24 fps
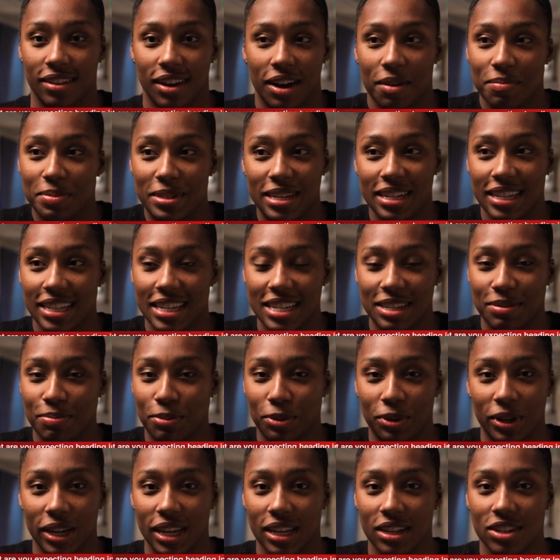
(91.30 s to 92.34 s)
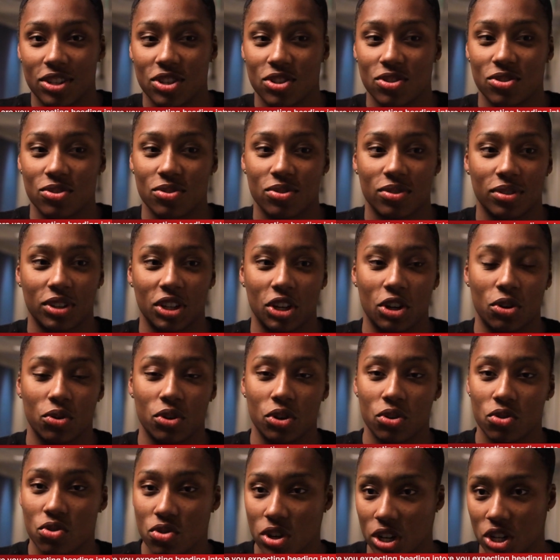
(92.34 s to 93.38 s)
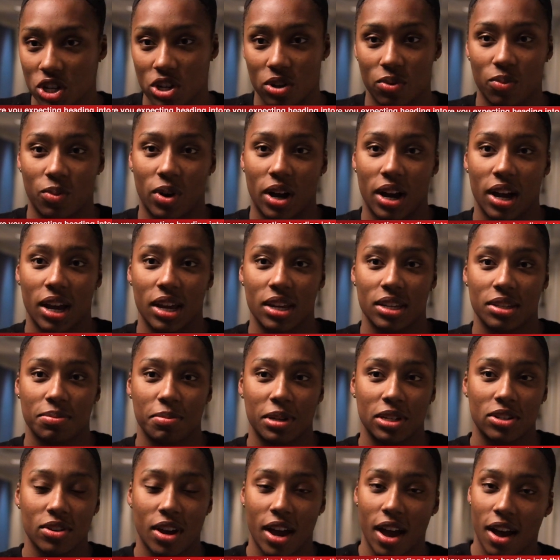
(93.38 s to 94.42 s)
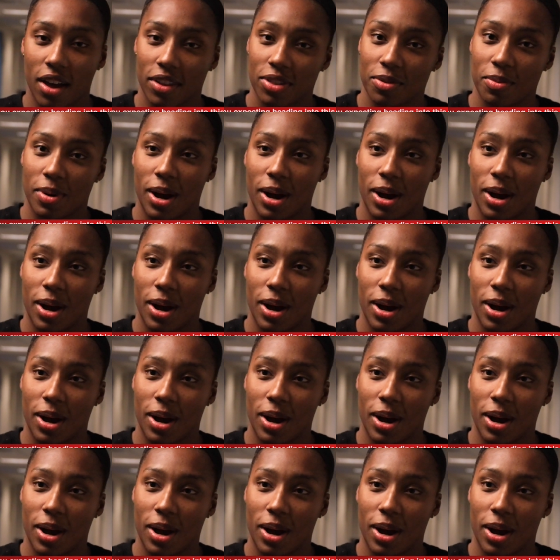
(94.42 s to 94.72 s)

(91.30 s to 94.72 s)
up to this point to you know nutrition wise mental health